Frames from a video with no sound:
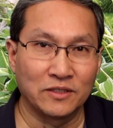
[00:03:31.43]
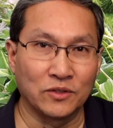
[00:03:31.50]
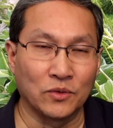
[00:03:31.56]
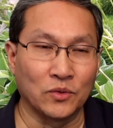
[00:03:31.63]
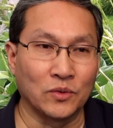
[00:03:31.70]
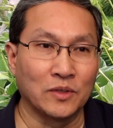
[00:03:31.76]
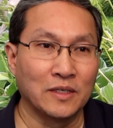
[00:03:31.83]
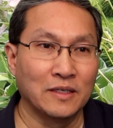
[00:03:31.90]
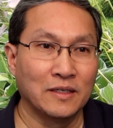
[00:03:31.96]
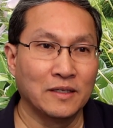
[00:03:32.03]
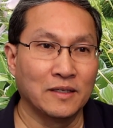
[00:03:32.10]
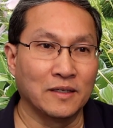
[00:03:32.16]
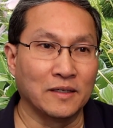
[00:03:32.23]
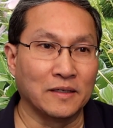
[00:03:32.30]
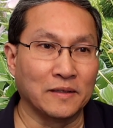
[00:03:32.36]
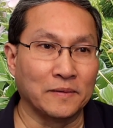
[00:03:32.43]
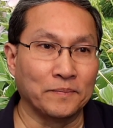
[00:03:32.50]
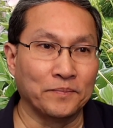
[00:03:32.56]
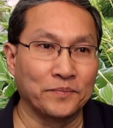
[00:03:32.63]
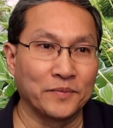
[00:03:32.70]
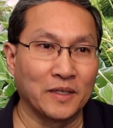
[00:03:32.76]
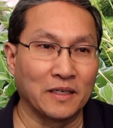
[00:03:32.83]
So
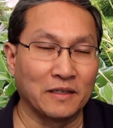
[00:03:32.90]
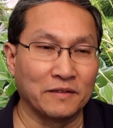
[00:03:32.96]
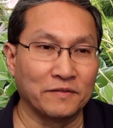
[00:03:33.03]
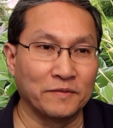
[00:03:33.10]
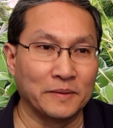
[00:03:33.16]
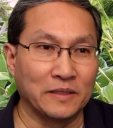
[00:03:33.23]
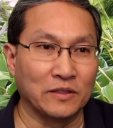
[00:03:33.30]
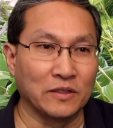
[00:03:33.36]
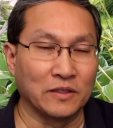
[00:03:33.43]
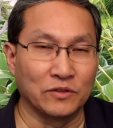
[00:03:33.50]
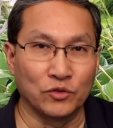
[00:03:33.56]
um, I've been uh,